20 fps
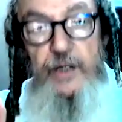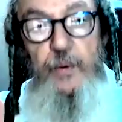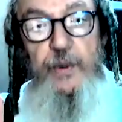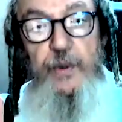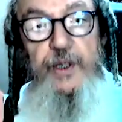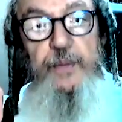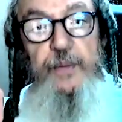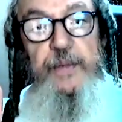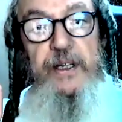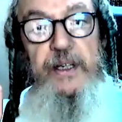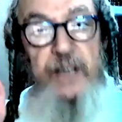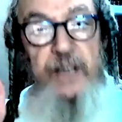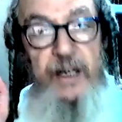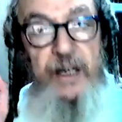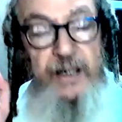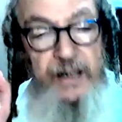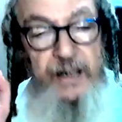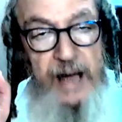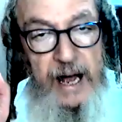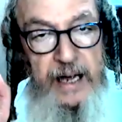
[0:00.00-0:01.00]
which means
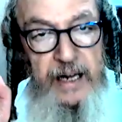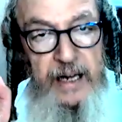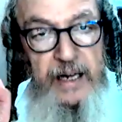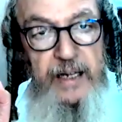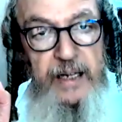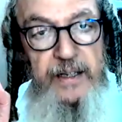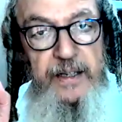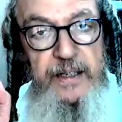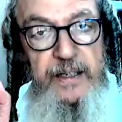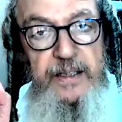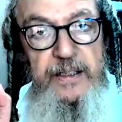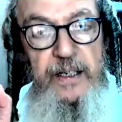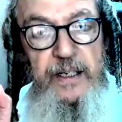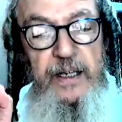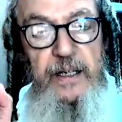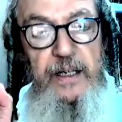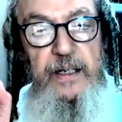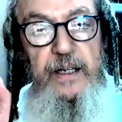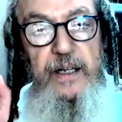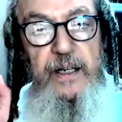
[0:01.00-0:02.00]
a naich, these
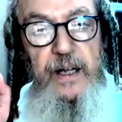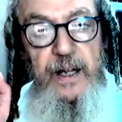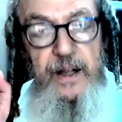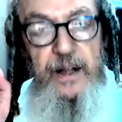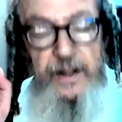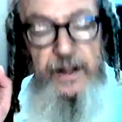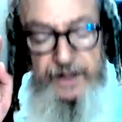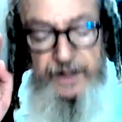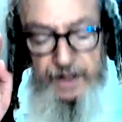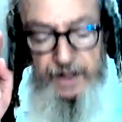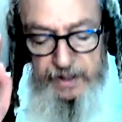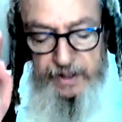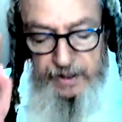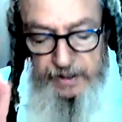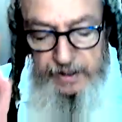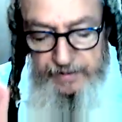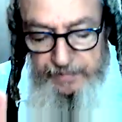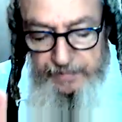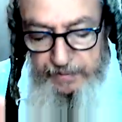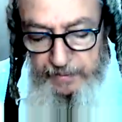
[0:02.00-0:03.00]
are the,
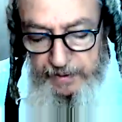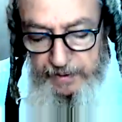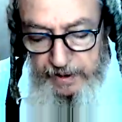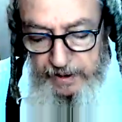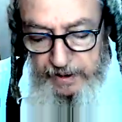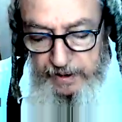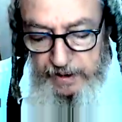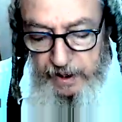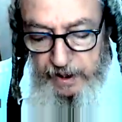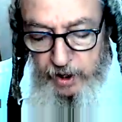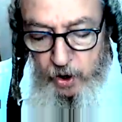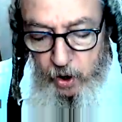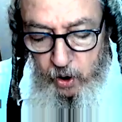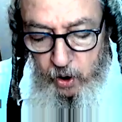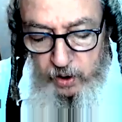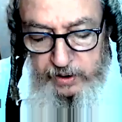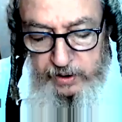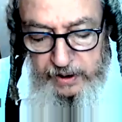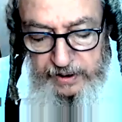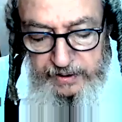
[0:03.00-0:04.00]
the, the
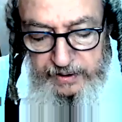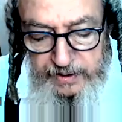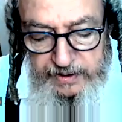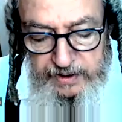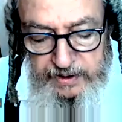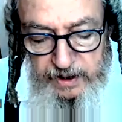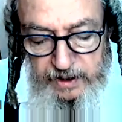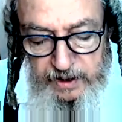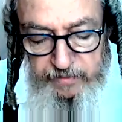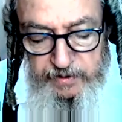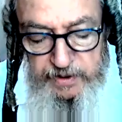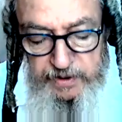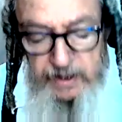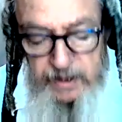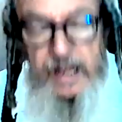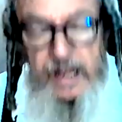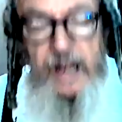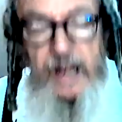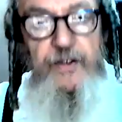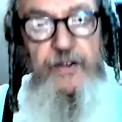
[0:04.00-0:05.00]
gold and the silver
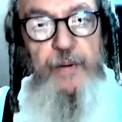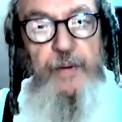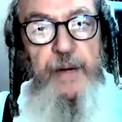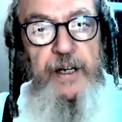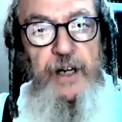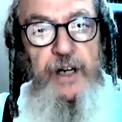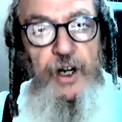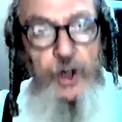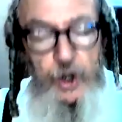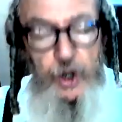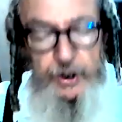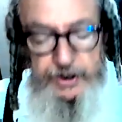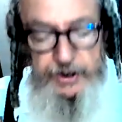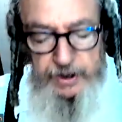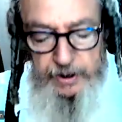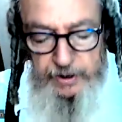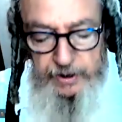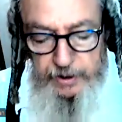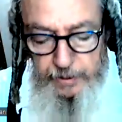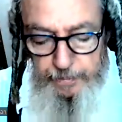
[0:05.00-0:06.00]
that everybody looks
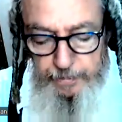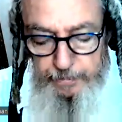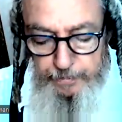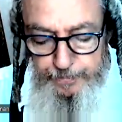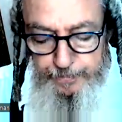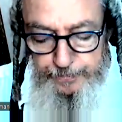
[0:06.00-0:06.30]
at them.